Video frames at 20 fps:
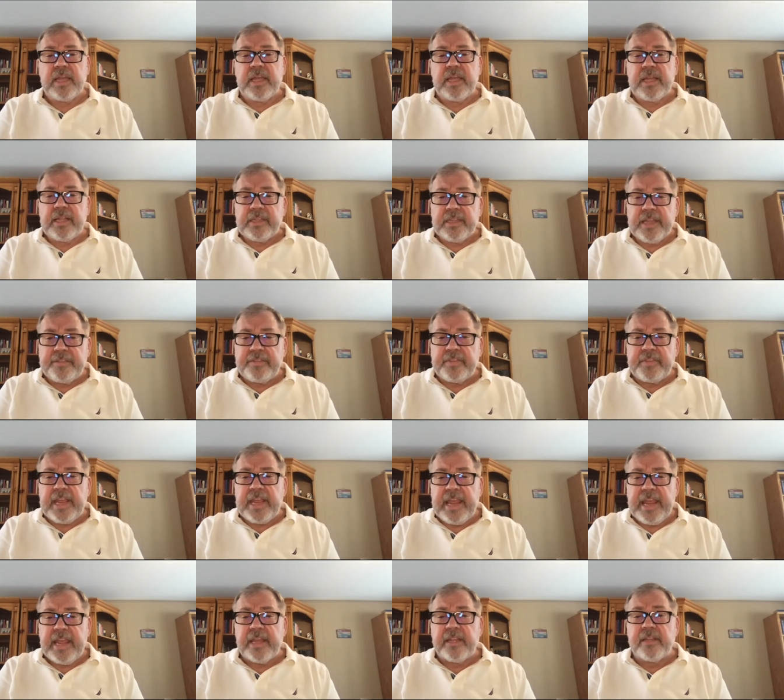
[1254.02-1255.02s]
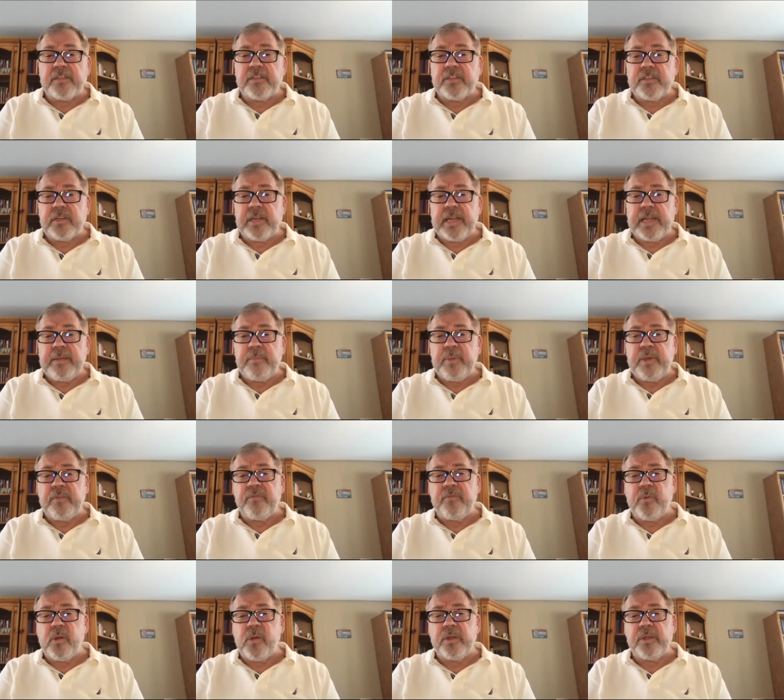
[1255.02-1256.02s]
Let the hands lay
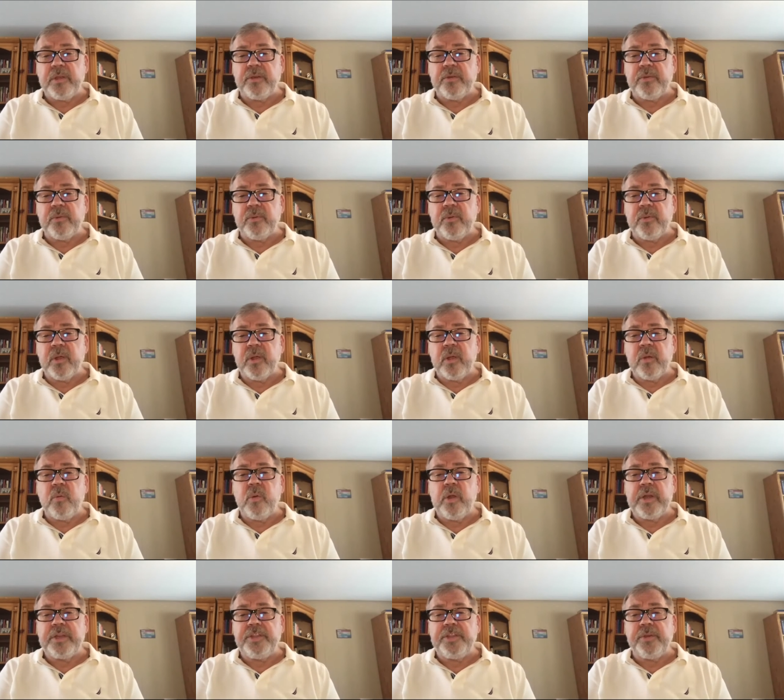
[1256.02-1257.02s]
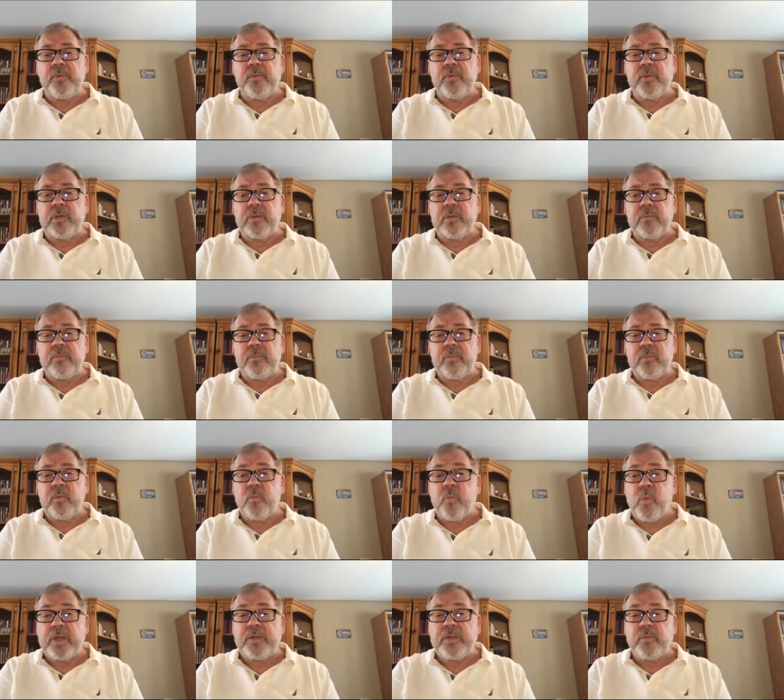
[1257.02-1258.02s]
before you what you will
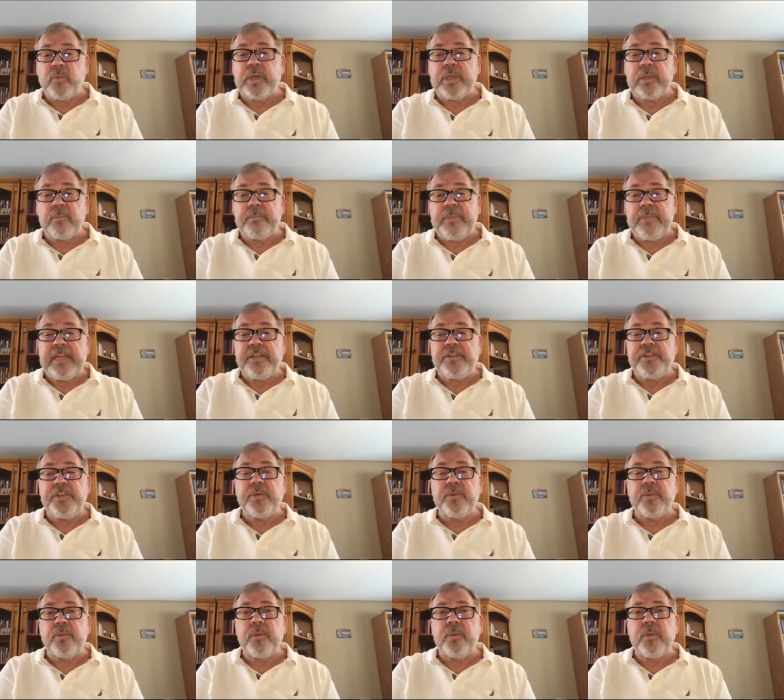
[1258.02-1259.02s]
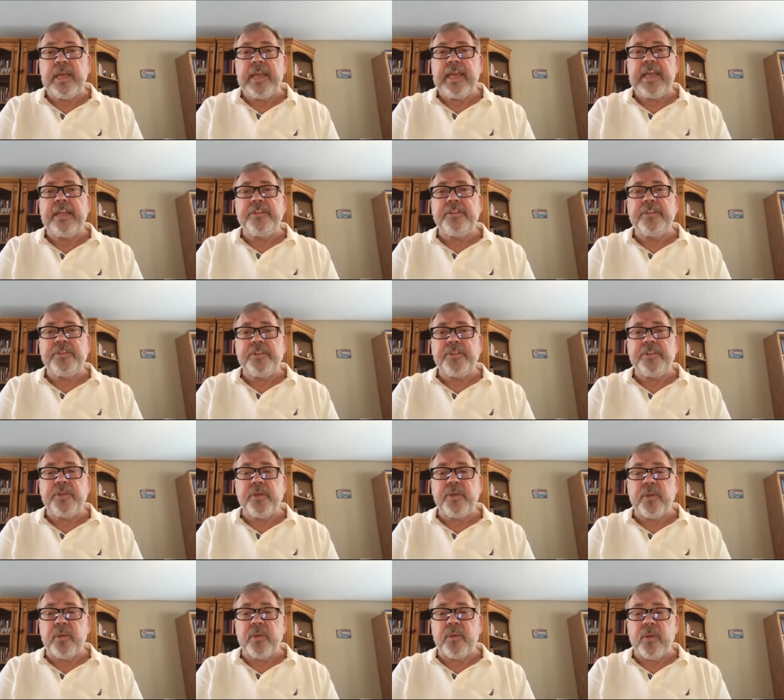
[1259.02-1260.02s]
what will meet you in your
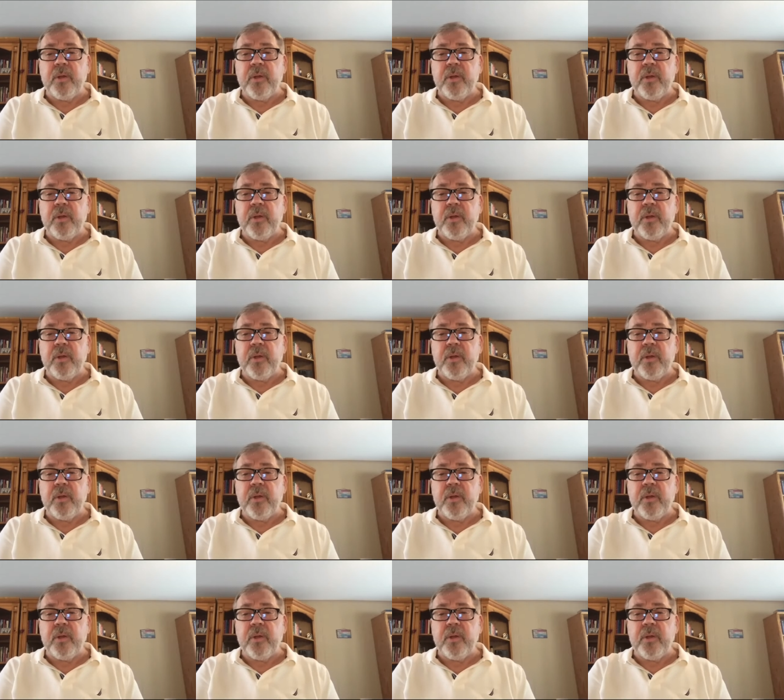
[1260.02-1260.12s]
hunger.